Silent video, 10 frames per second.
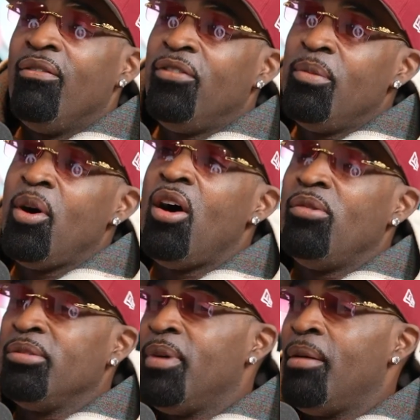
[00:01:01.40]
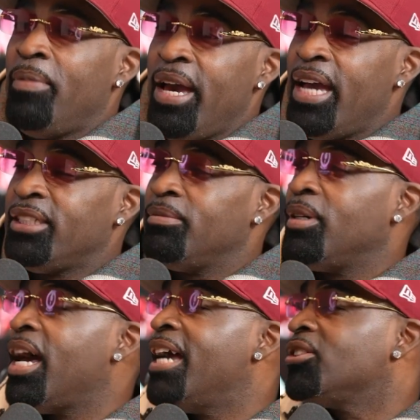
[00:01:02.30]
Football was my passion, but
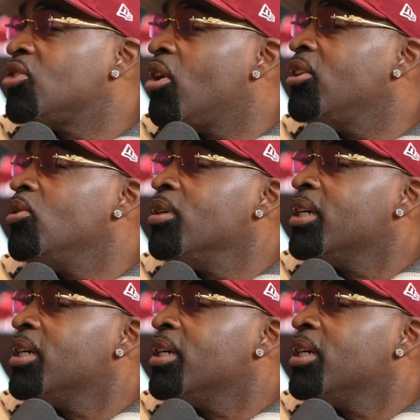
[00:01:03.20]
I had started doing